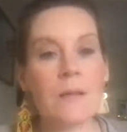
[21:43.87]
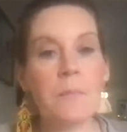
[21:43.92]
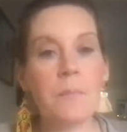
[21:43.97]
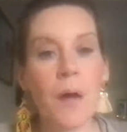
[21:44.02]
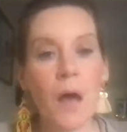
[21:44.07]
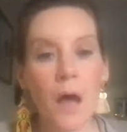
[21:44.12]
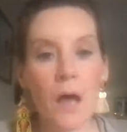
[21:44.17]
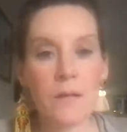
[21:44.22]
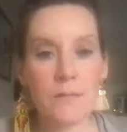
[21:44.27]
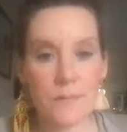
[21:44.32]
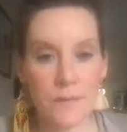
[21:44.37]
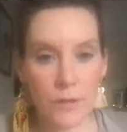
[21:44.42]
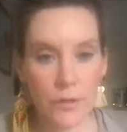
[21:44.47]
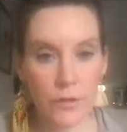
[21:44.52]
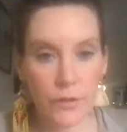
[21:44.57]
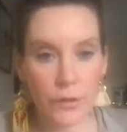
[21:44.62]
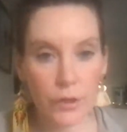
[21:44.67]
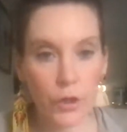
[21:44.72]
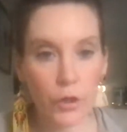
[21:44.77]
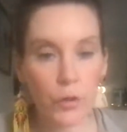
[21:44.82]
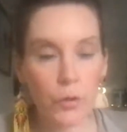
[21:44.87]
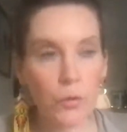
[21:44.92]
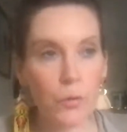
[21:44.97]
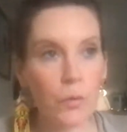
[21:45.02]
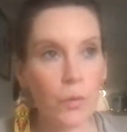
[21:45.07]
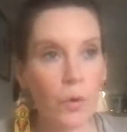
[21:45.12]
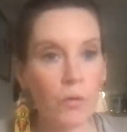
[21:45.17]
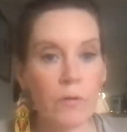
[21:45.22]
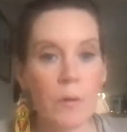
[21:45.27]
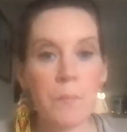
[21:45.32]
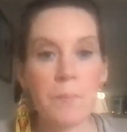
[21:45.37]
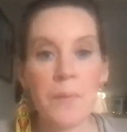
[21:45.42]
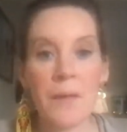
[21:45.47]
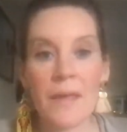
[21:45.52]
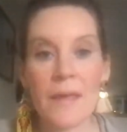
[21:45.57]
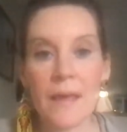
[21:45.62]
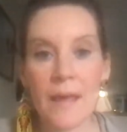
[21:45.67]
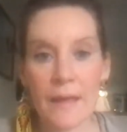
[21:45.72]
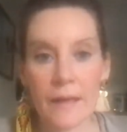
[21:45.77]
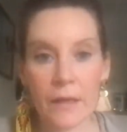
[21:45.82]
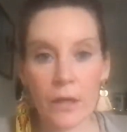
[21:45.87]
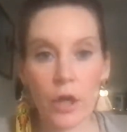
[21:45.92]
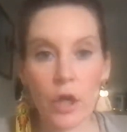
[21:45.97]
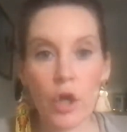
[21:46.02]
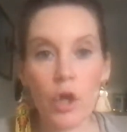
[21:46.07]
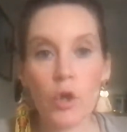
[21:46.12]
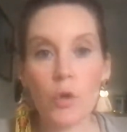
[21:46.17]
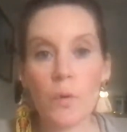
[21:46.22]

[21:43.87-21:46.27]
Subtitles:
person who, or a being